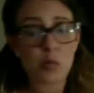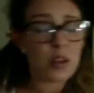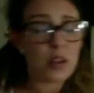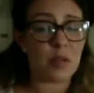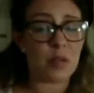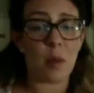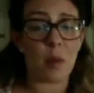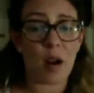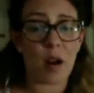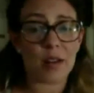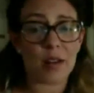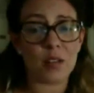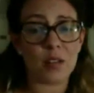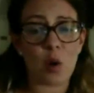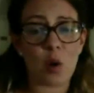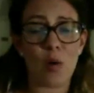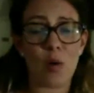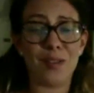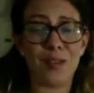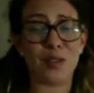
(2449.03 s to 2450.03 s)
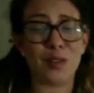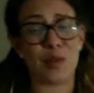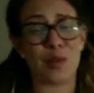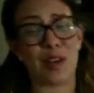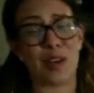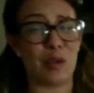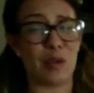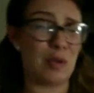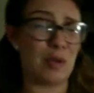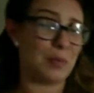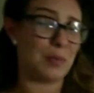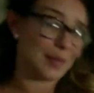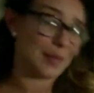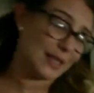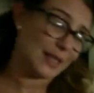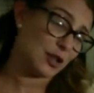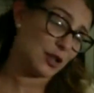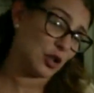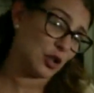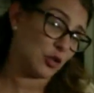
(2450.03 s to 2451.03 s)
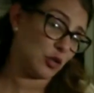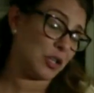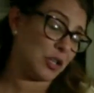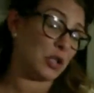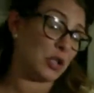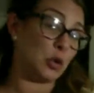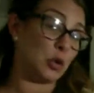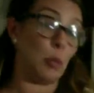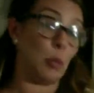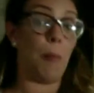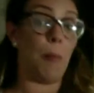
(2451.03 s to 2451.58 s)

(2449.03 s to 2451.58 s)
the market's going so that you can place a trade to